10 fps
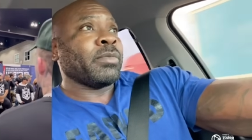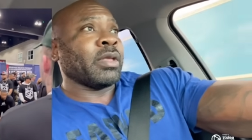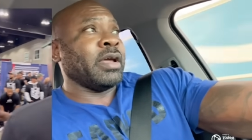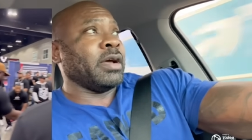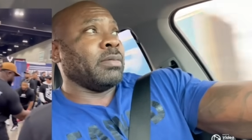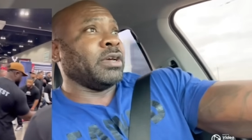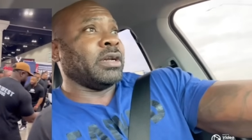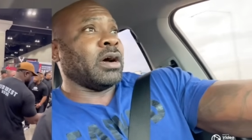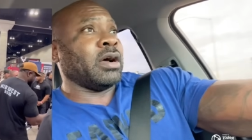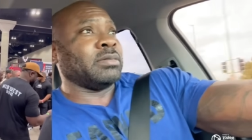him and
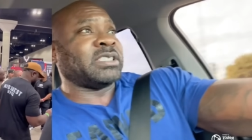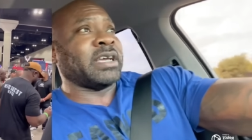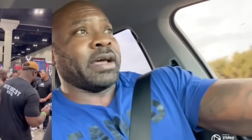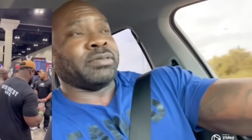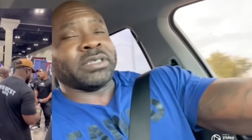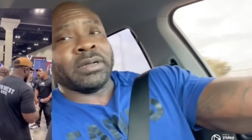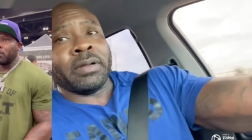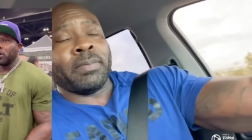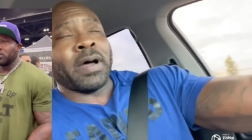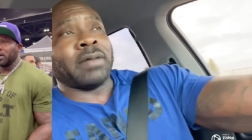uh, Samson,
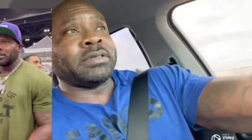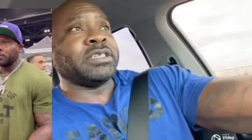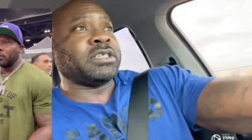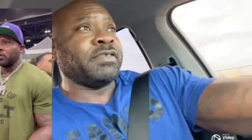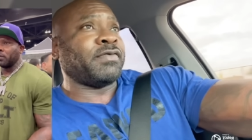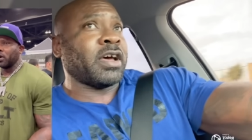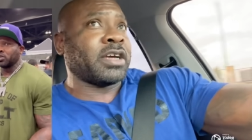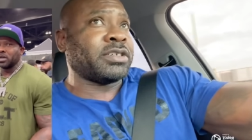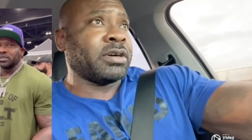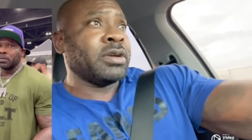Pops, CT
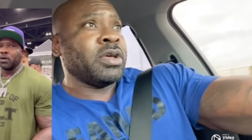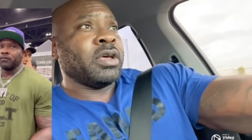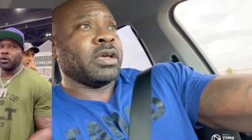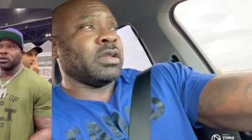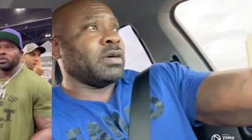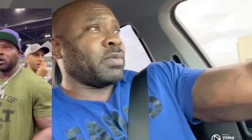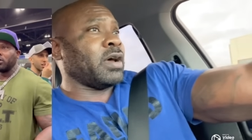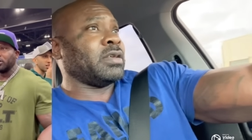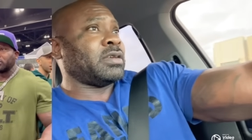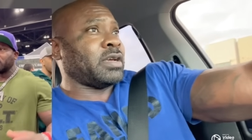Fletcher and little
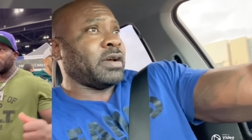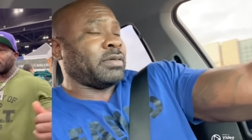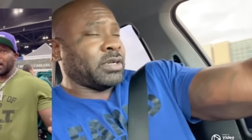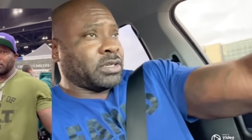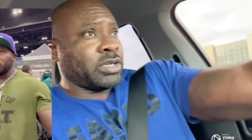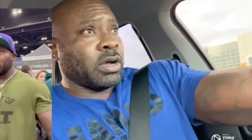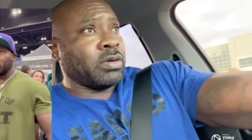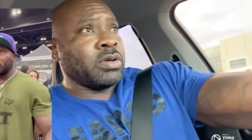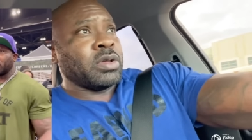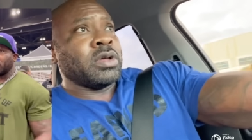brother Samson. So
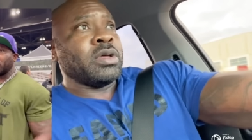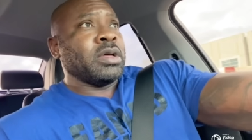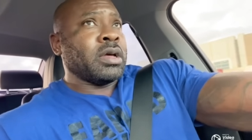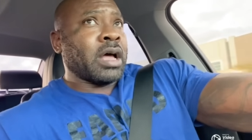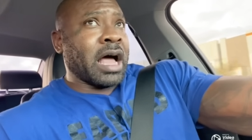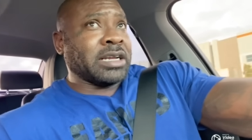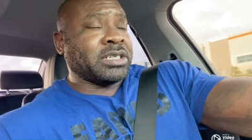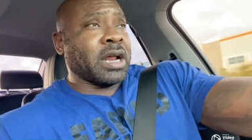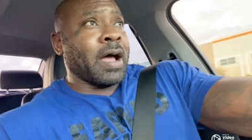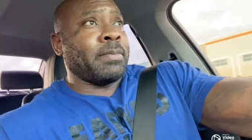I
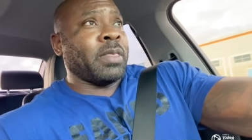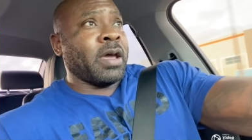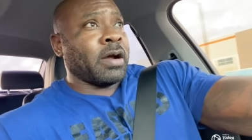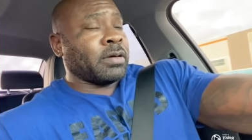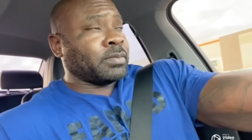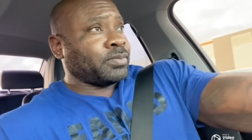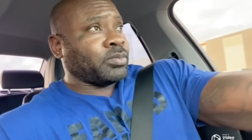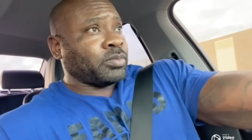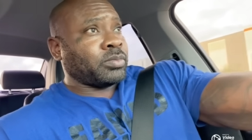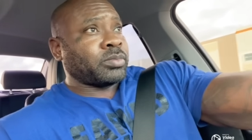stopped there.
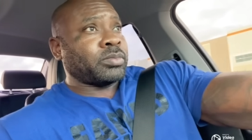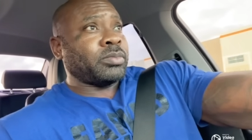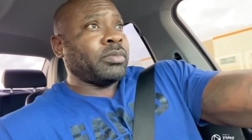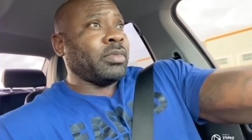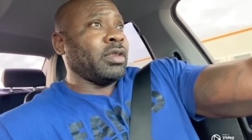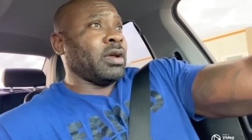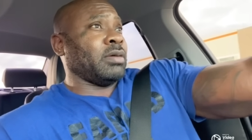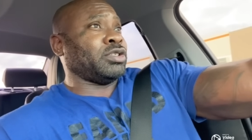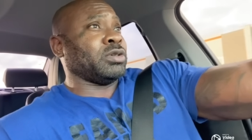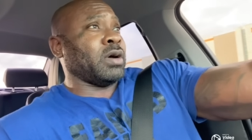I'm
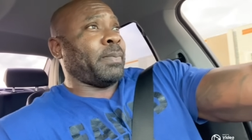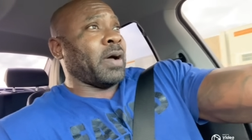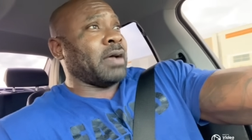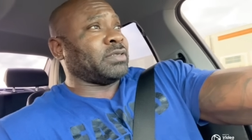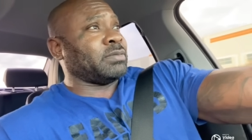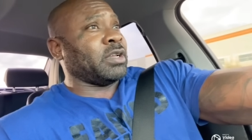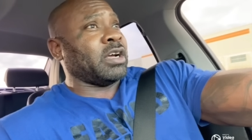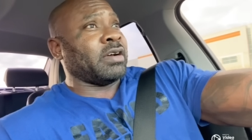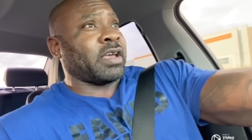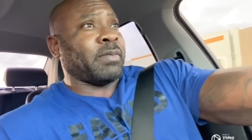showing Pops some
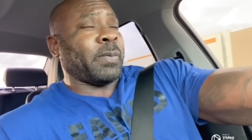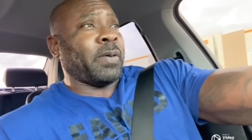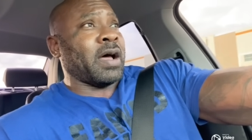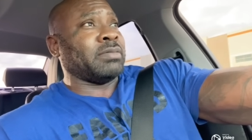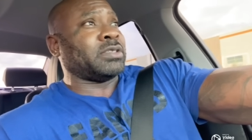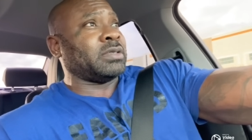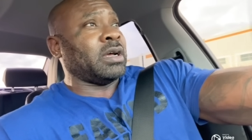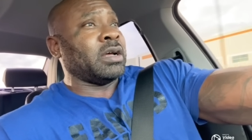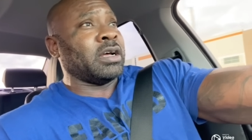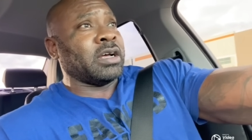love, giving Pops a
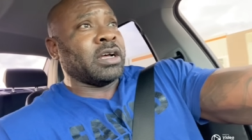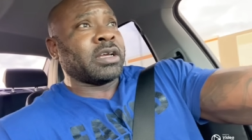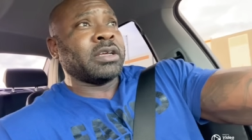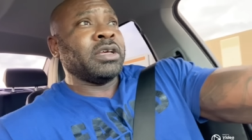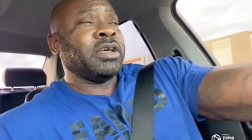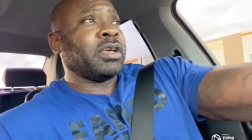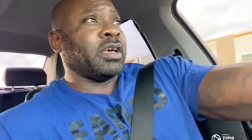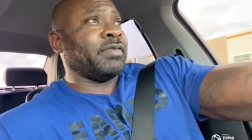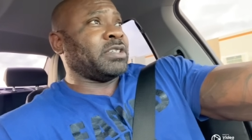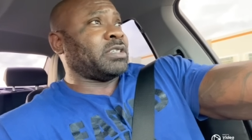hug,
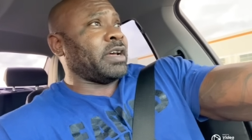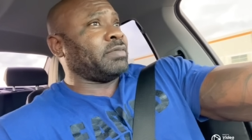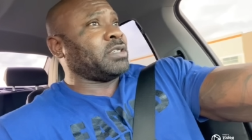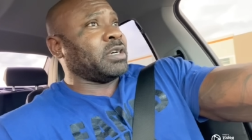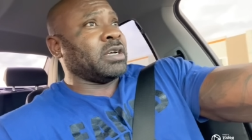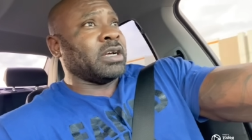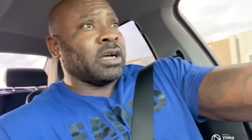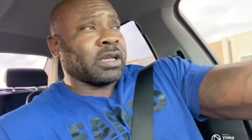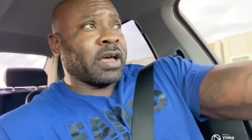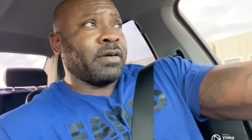giving Samson a
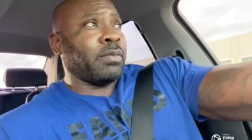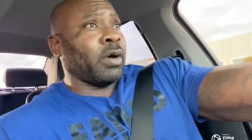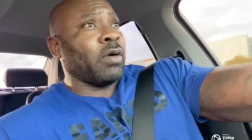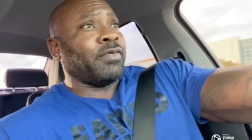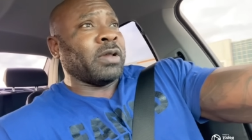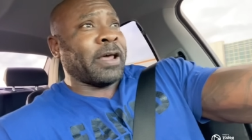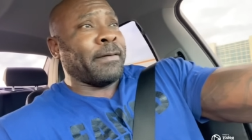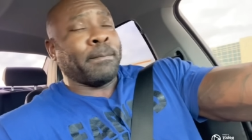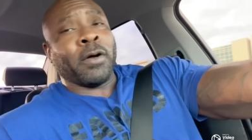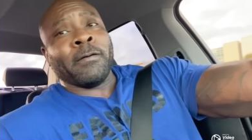hug, letting them both, letting
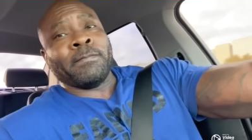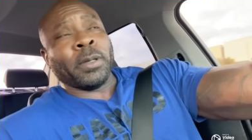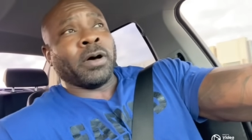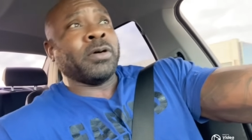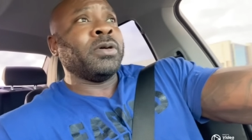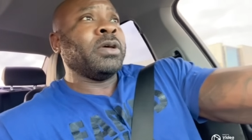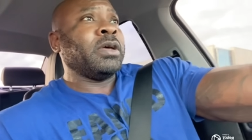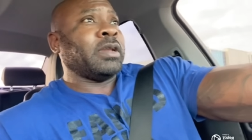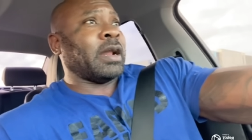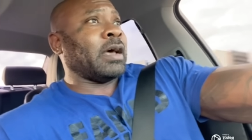them both know
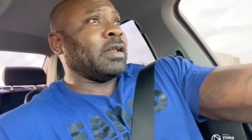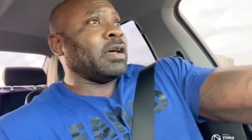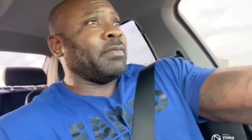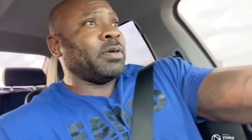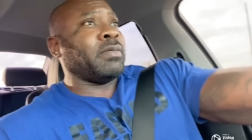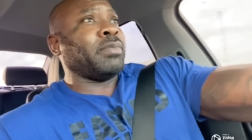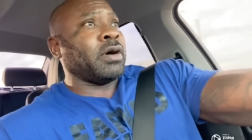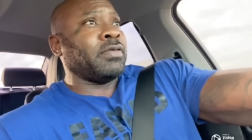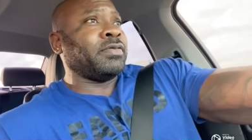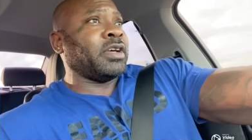that I love them
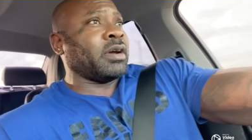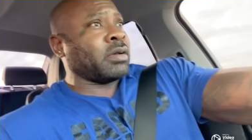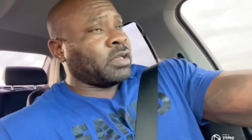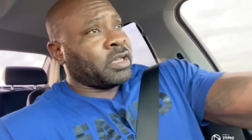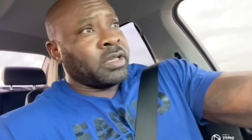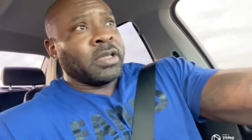both dearly